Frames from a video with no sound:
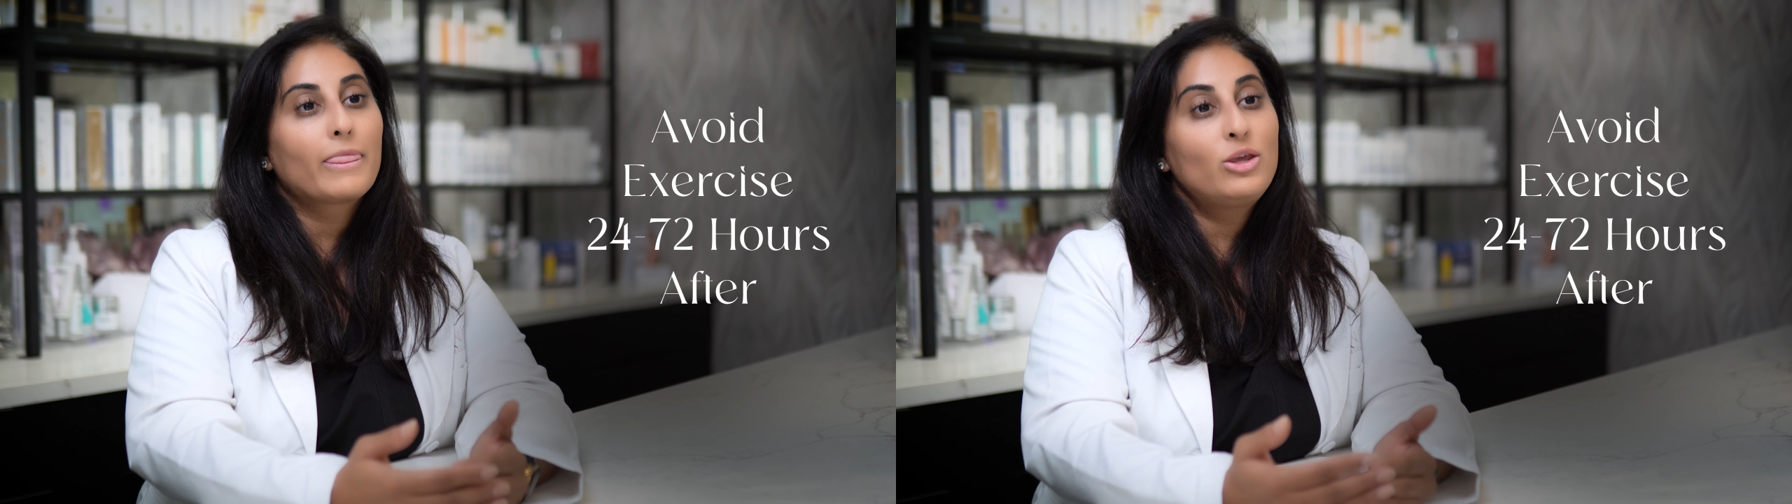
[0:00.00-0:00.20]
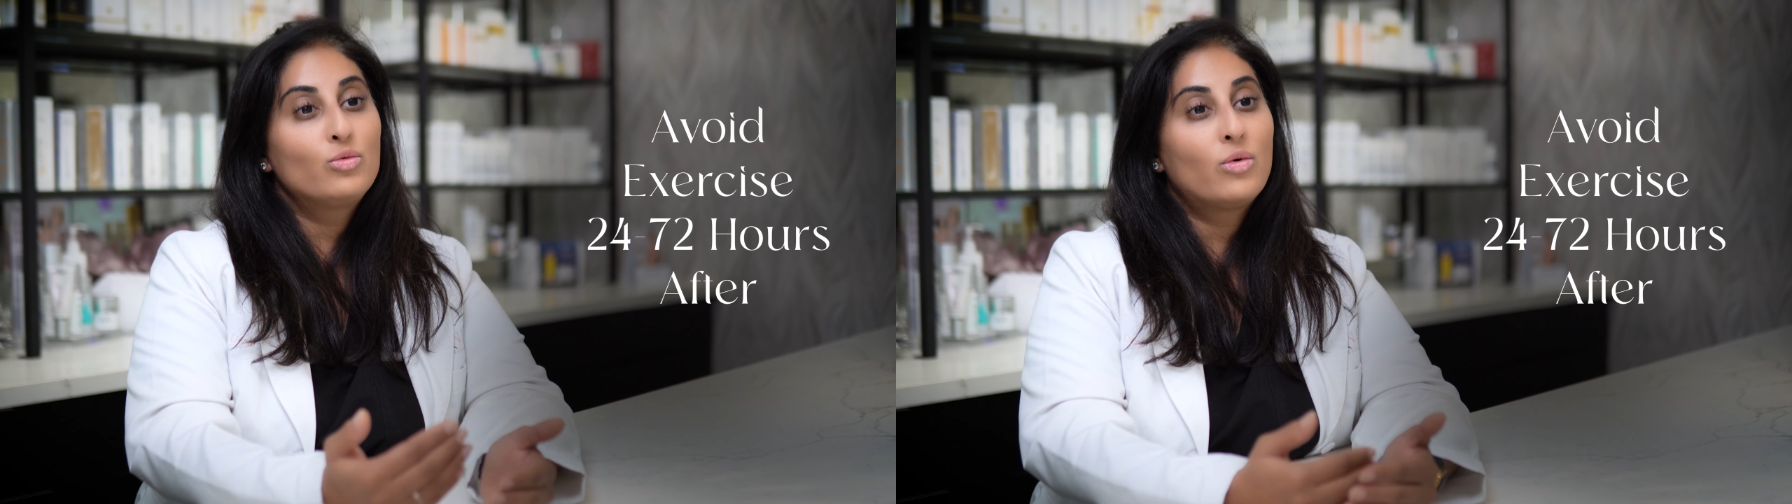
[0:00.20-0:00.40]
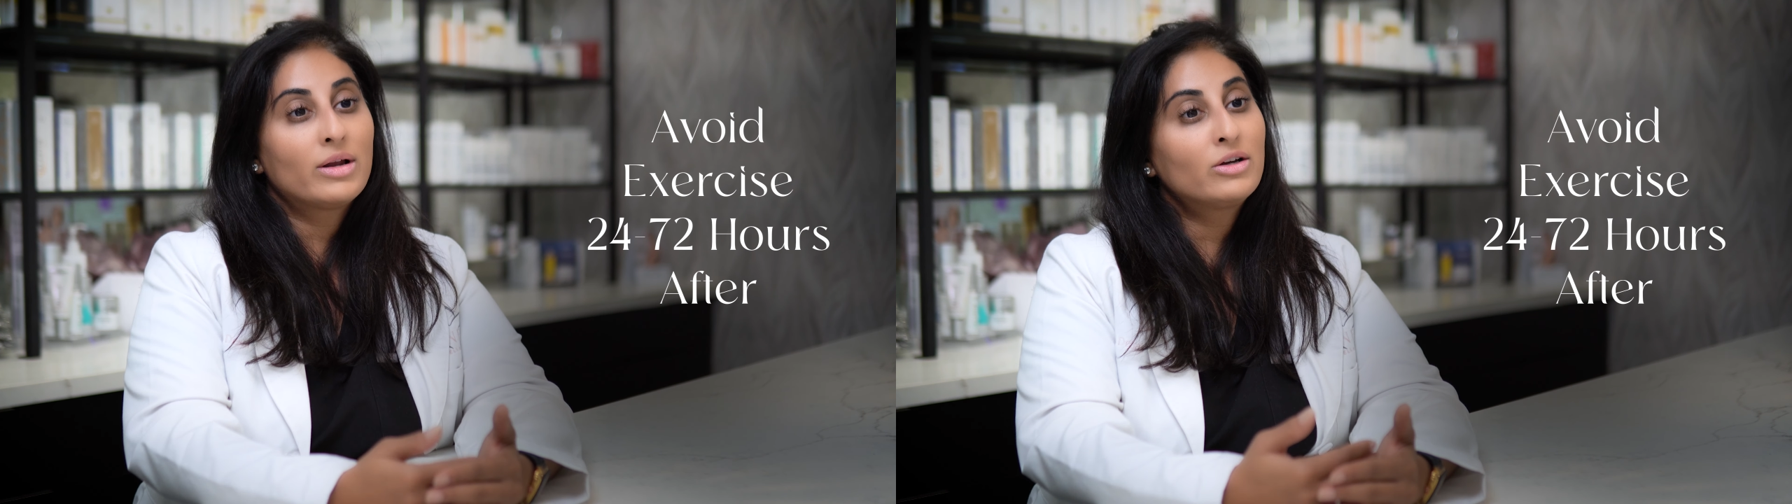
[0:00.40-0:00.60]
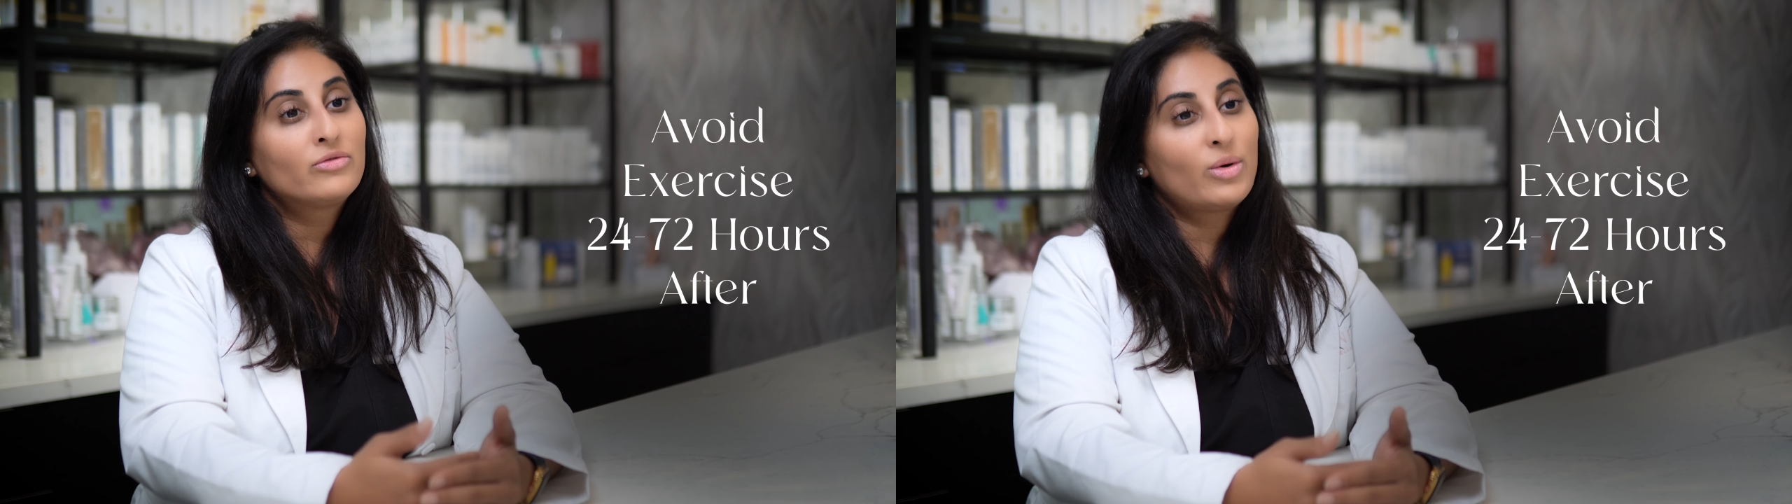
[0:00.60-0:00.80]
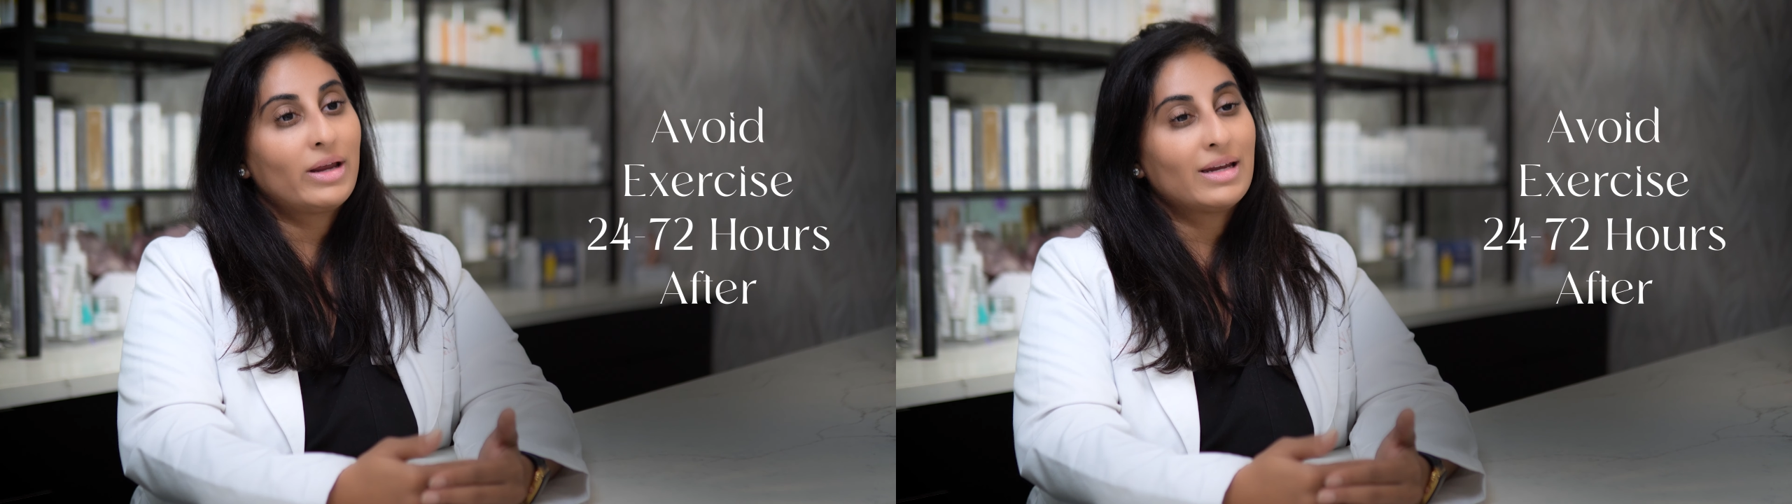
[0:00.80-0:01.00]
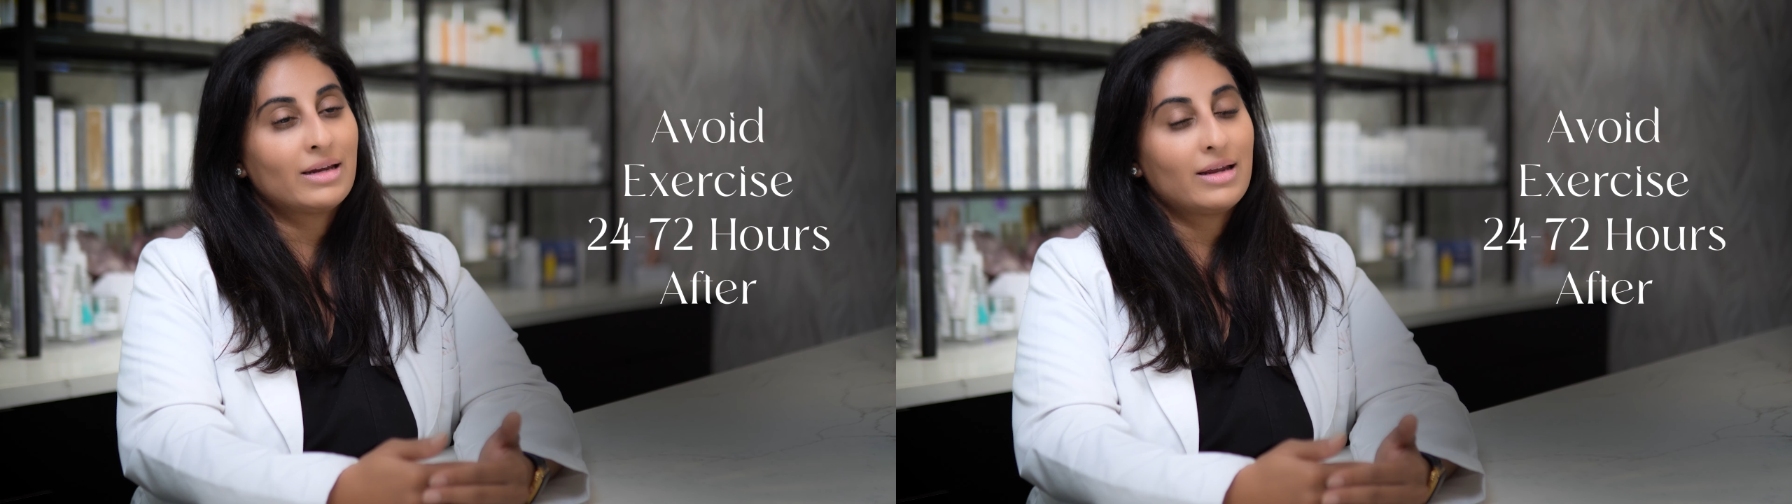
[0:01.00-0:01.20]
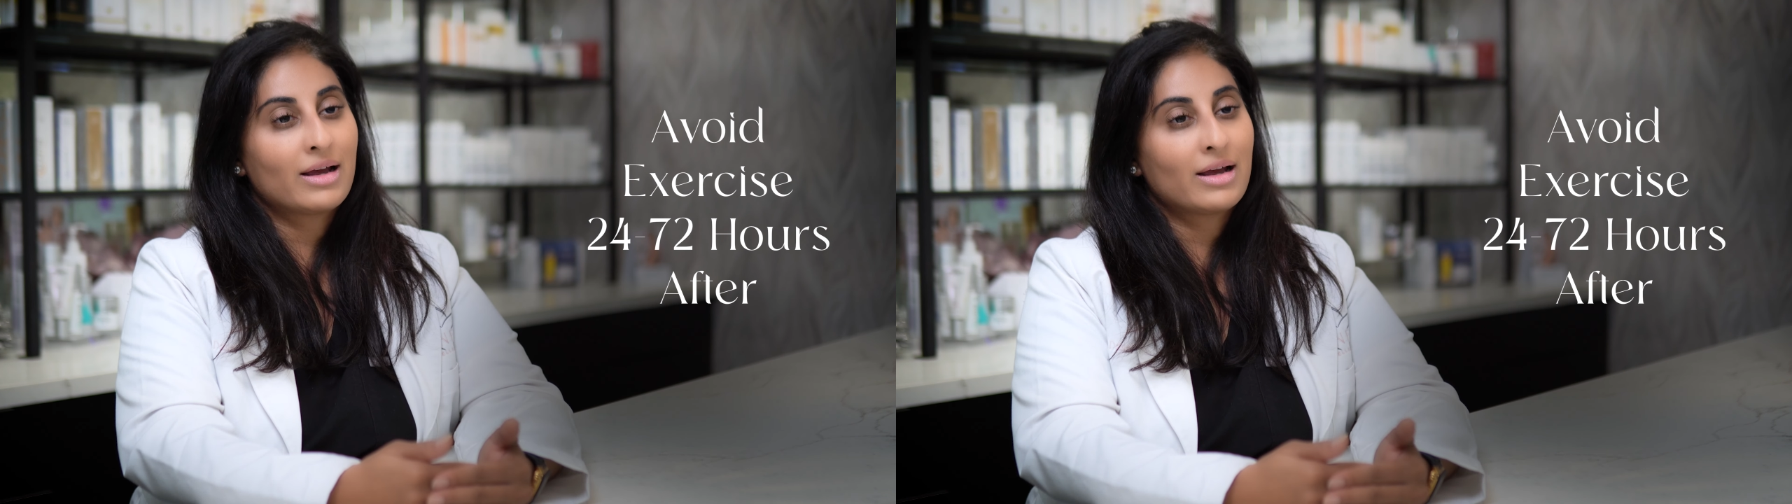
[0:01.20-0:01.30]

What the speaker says: You want to avoid any